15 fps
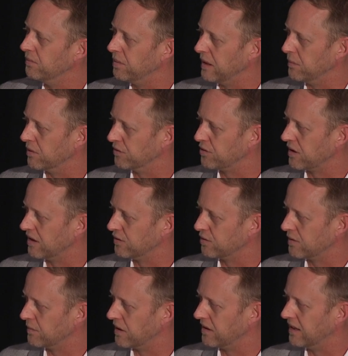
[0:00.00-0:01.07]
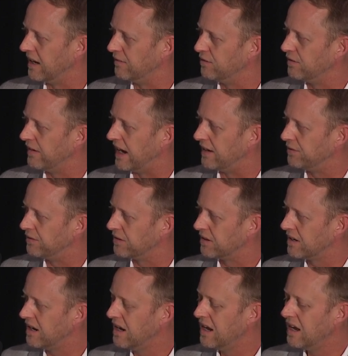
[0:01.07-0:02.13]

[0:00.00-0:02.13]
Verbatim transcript: people transform their lives faster